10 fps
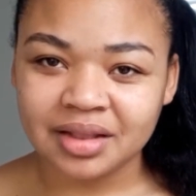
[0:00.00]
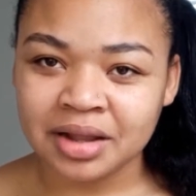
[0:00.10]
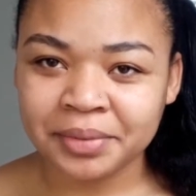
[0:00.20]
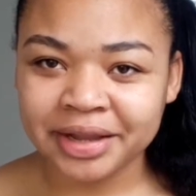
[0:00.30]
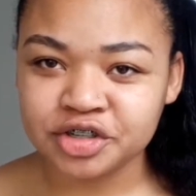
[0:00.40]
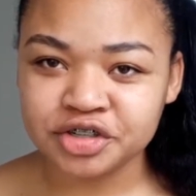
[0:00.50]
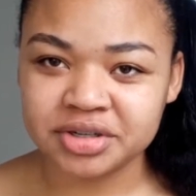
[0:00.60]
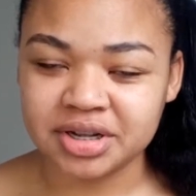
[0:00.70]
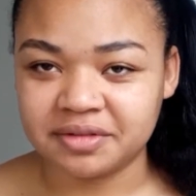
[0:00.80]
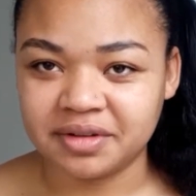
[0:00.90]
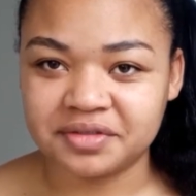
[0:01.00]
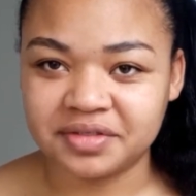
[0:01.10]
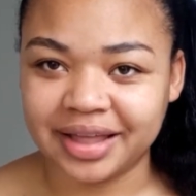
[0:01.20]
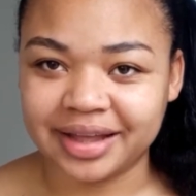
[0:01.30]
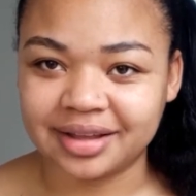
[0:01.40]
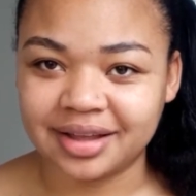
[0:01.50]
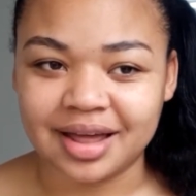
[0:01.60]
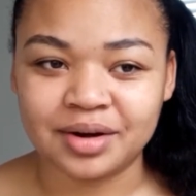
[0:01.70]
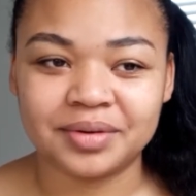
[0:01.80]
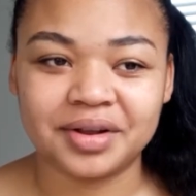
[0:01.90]
pictures of like, I
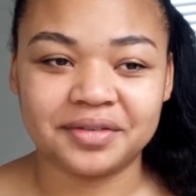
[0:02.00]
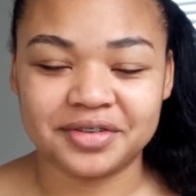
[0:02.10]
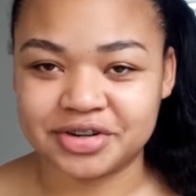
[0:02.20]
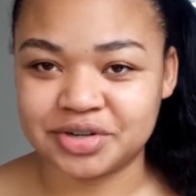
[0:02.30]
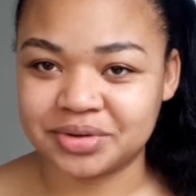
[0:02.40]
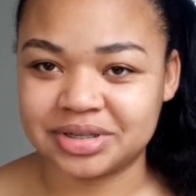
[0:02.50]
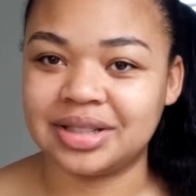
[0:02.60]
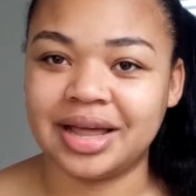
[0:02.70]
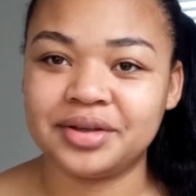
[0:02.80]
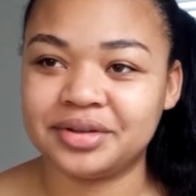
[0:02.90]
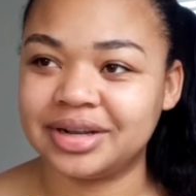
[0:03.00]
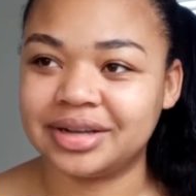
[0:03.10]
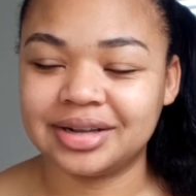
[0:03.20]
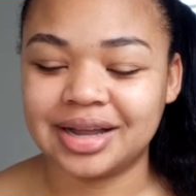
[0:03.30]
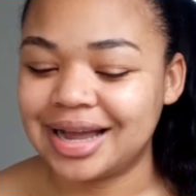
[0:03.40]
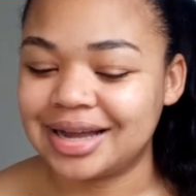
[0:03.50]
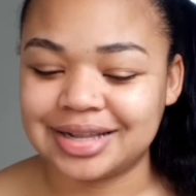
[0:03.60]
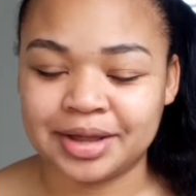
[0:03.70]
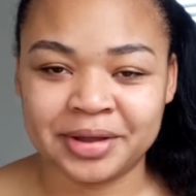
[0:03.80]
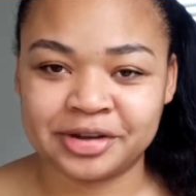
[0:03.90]
don't know if your stores allow you to
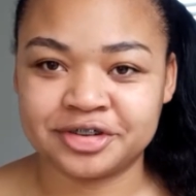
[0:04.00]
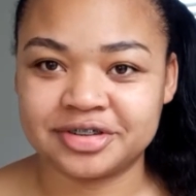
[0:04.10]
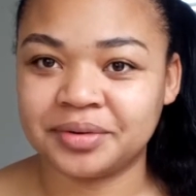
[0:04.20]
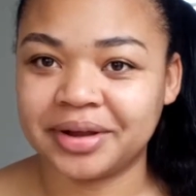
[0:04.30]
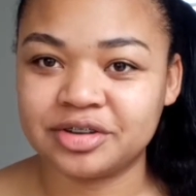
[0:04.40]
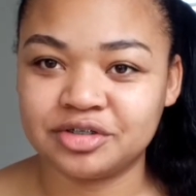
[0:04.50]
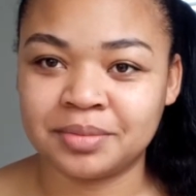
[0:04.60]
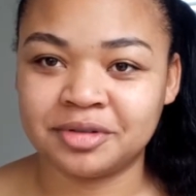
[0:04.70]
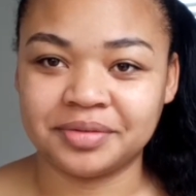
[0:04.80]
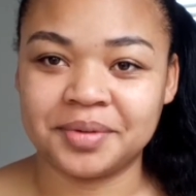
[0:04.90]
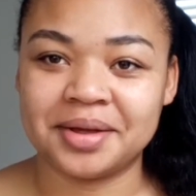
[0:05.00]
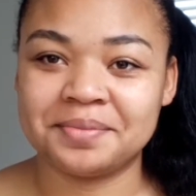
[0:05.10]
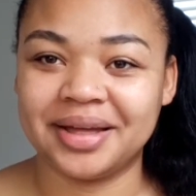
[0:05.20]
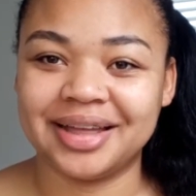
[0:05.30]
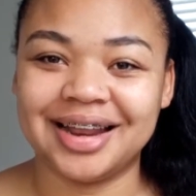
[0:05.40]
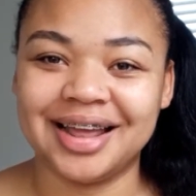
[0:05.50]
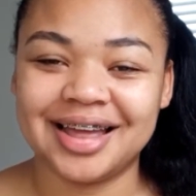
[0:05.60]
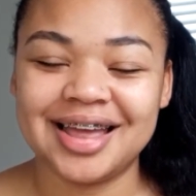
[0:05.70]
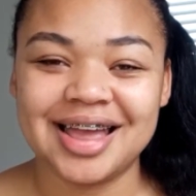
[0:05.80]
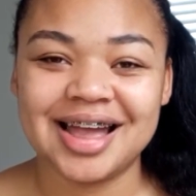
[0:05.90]
take pictures, don't get in trouble for me, but
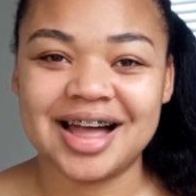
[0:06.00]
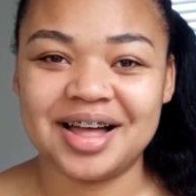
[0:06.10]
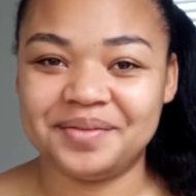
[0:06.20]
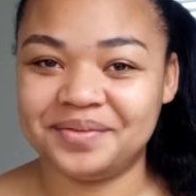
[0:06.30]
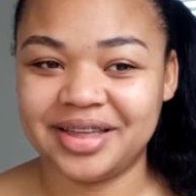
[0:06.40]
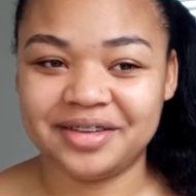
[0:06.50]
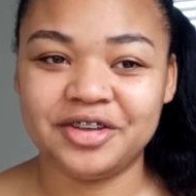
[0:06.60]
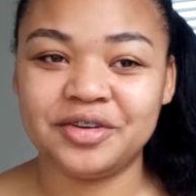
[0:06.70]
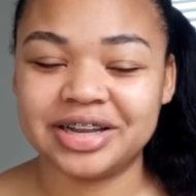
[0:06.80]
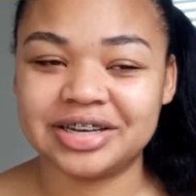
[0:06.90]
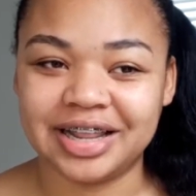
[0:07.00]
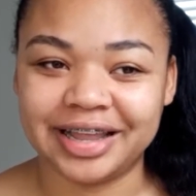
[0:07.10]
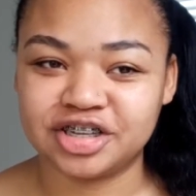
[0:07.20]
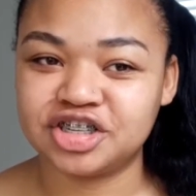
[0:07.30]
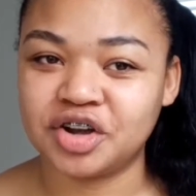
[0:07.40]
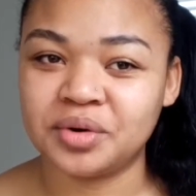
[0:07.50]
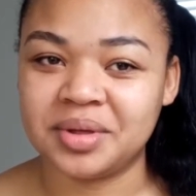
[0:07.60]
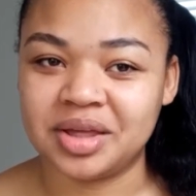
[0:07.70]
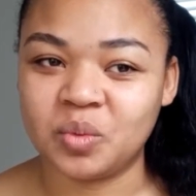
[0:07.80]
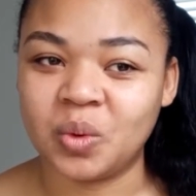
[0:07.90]
if you can show
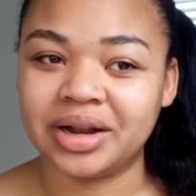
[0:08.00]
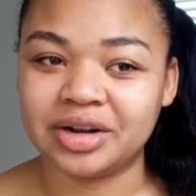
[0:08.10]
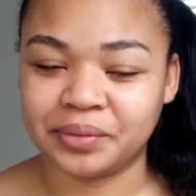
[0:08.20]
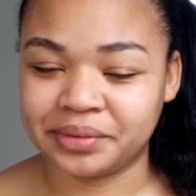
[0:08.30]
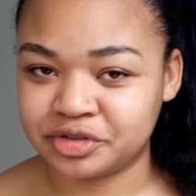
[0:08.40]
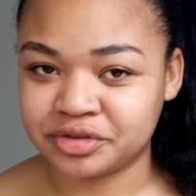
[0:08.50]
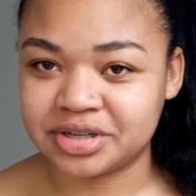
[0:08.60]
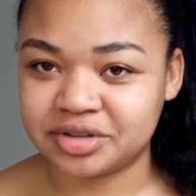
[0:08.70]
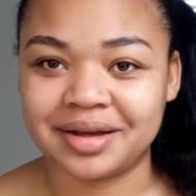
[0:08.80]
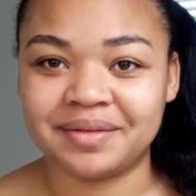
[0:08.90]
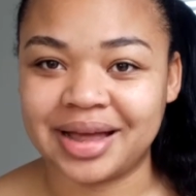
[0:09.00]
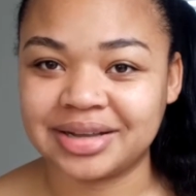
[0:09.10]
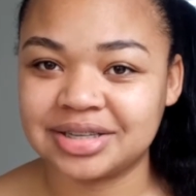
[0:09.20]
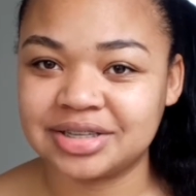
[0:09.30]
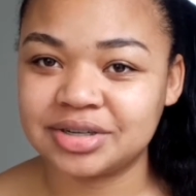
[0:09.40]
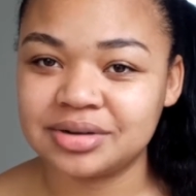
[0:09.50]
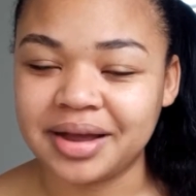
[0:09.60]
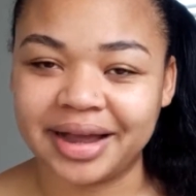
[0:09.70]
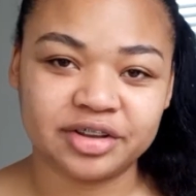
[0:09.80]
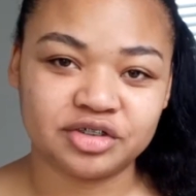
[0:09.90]
me what groceries you have access to,
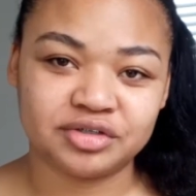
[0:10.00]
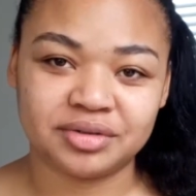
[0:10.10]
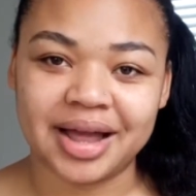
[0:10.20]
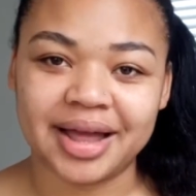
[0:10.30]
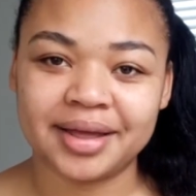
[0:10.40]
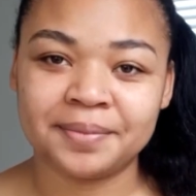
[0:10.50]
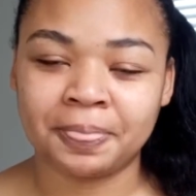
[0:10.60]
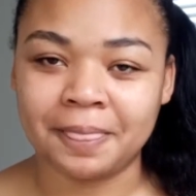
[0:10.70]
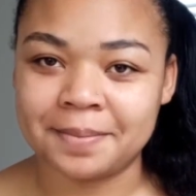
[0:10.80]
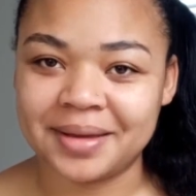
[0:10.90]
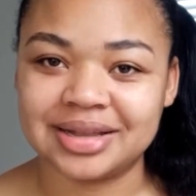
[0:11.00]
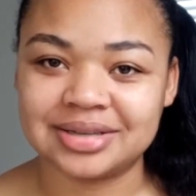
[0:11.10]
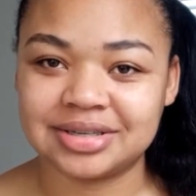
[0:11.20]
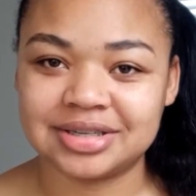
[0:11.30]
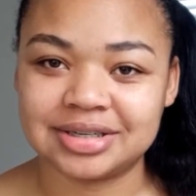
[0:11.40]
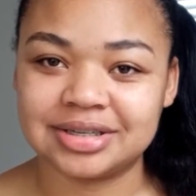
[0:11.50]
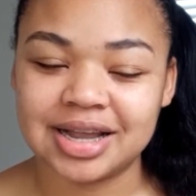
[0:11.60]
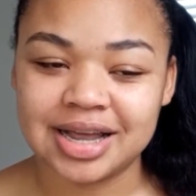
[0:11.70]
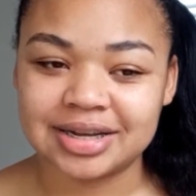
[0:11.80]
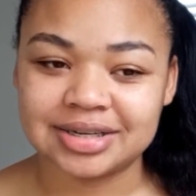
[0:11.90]
I can try my best to
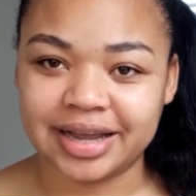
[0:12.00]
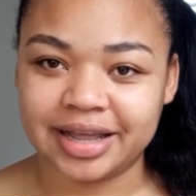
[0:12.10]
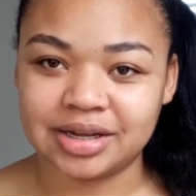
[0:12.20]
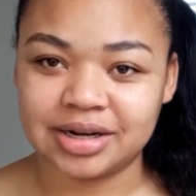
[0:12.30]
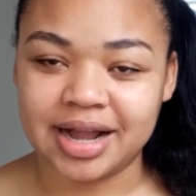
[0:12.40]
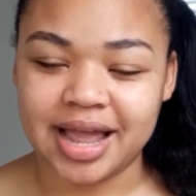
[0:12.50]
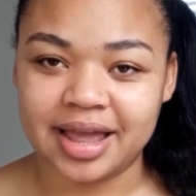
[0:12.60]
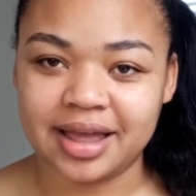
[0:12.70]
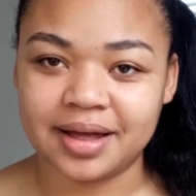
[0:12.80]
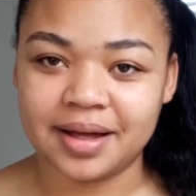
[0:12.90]
tailor a